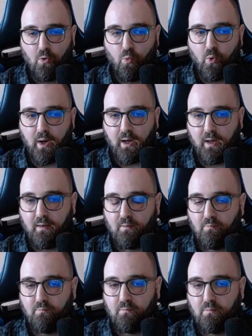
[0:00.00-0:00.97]
where
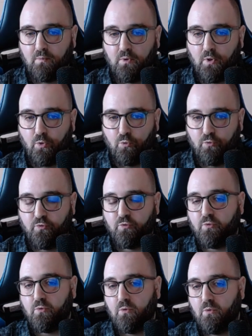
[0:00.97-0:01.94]

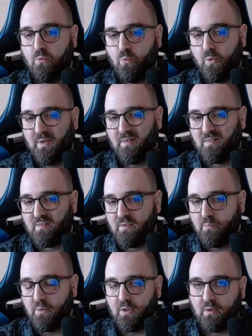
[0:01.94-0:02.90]
nodes with a
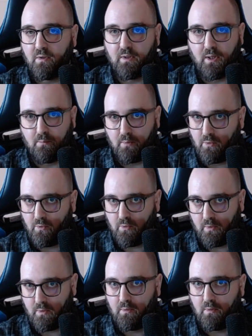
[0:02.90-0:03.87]
similar neighborhood